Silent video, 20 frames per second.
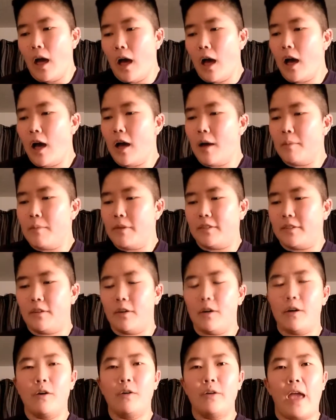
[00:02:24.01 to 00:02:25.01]

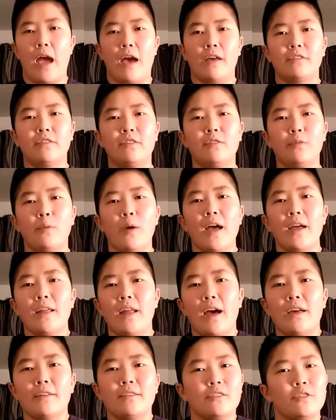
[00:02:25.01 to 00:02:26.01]
So yeah, sweat
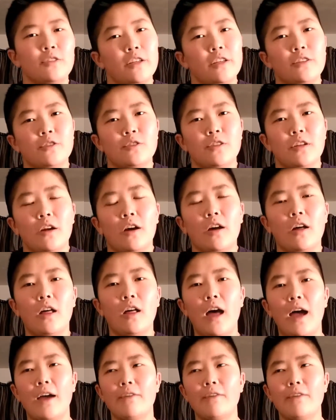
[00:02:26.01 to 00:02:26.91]
hasn't changed at all.